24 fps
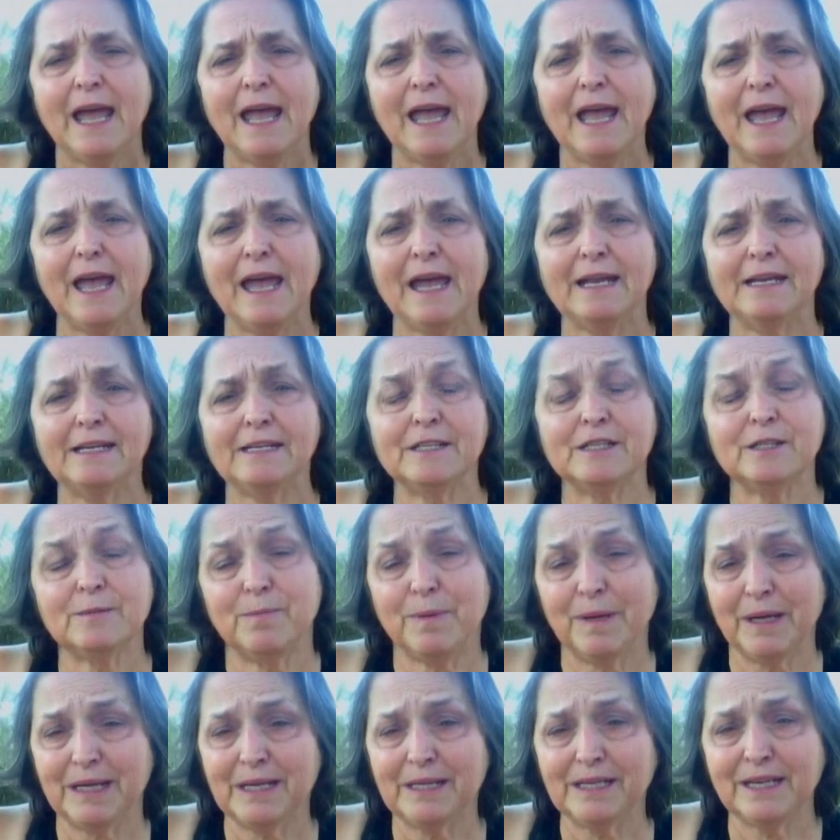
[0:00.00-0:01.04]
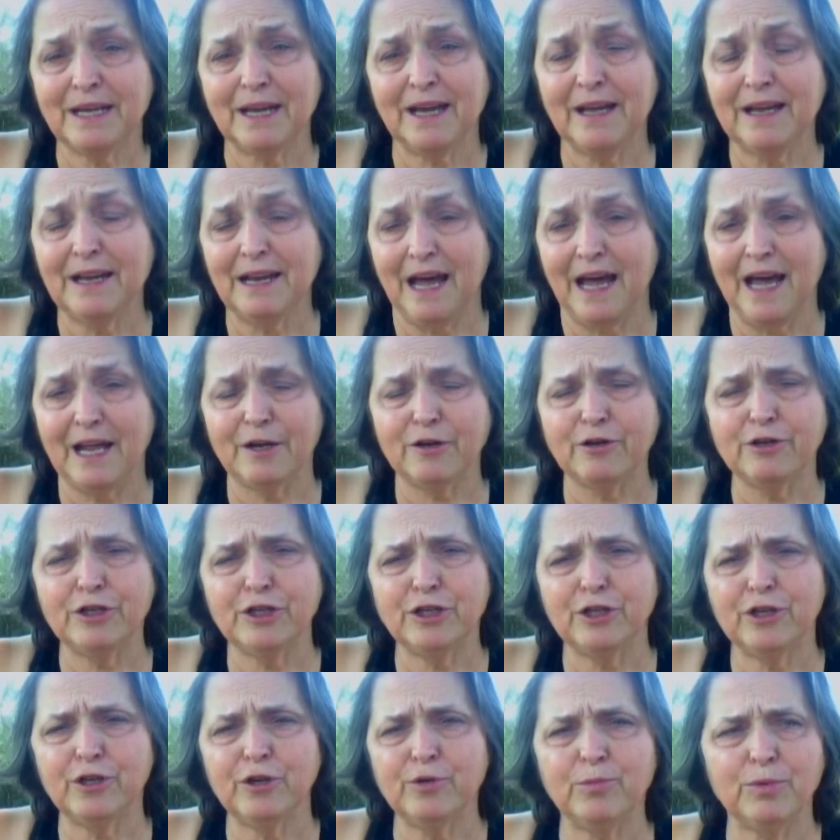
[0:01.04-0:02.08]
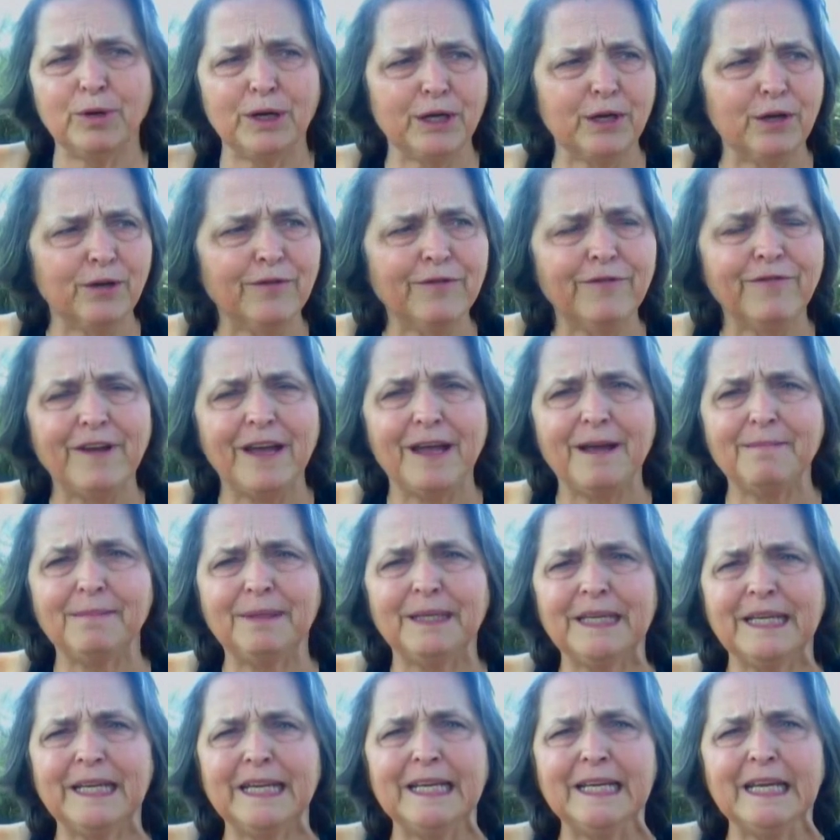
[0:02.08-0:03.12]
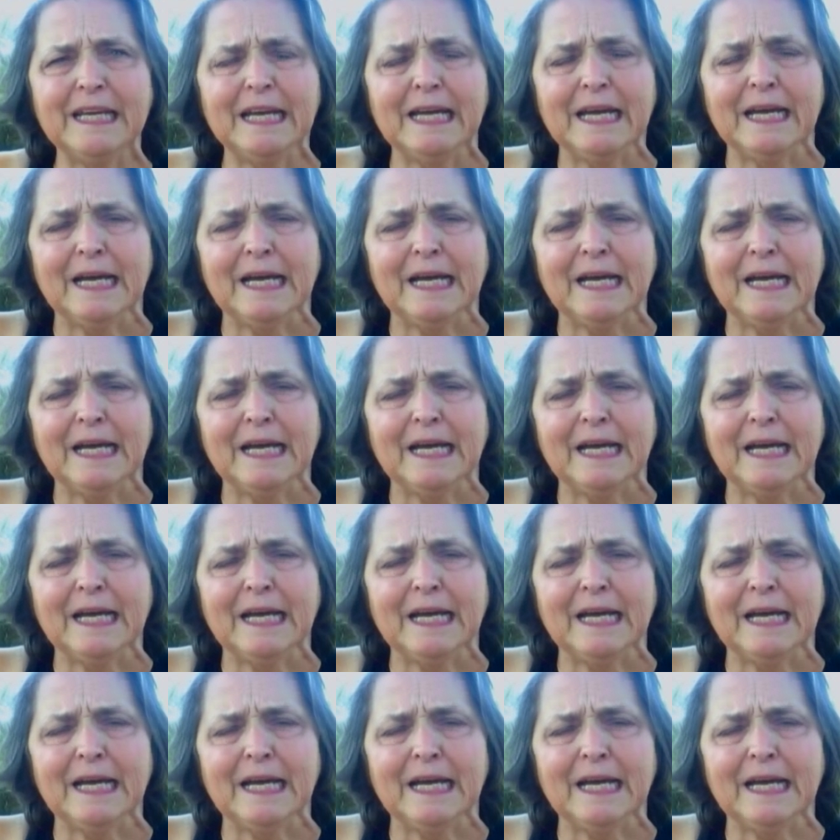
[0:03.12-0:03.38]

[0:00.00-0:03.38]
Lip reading: and spend a night or two, bring your family,